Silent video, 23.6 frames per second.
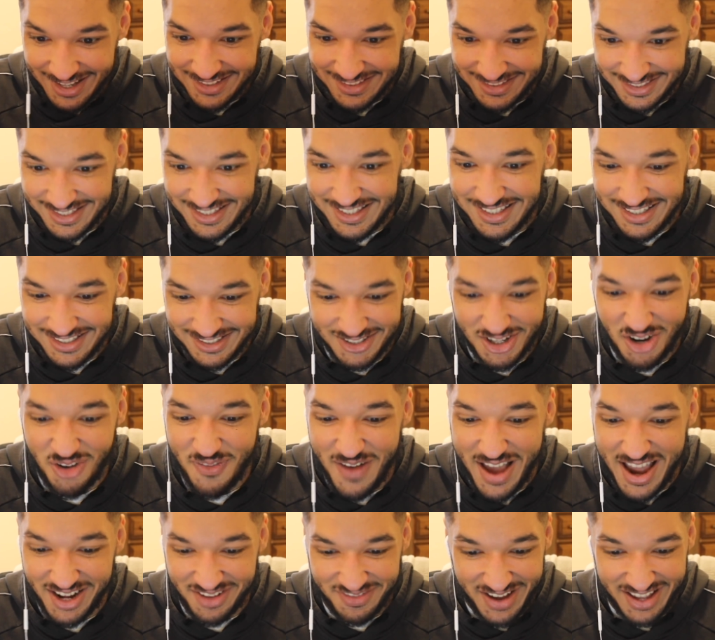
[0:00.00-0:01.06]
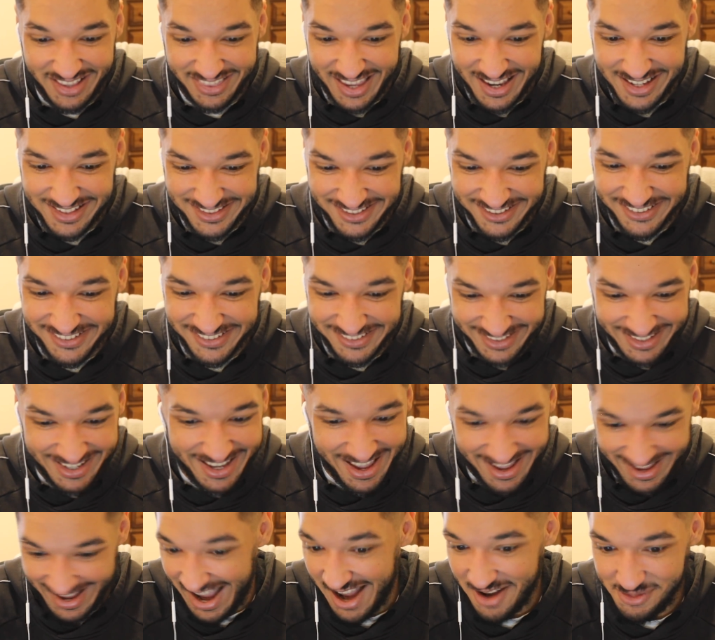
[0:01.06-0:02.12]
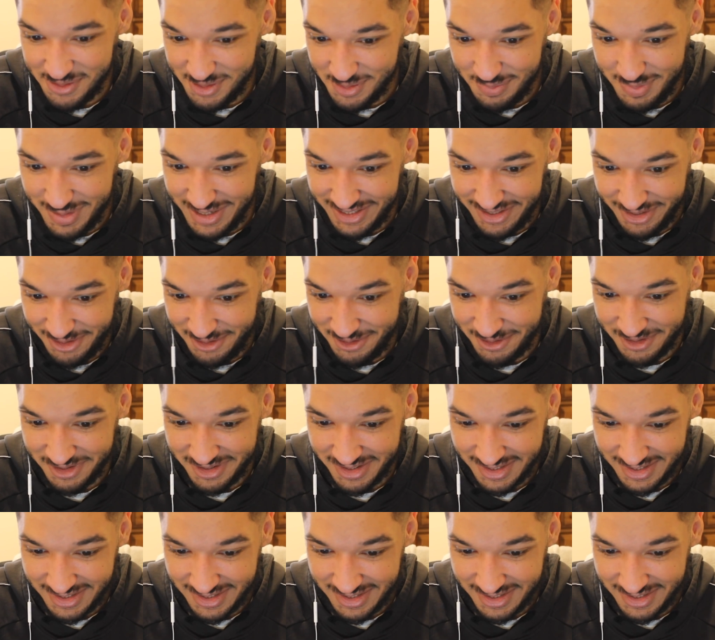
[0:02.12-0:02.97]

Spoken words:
Yeah, see, he's so mad about that too. Yeah, I would be too.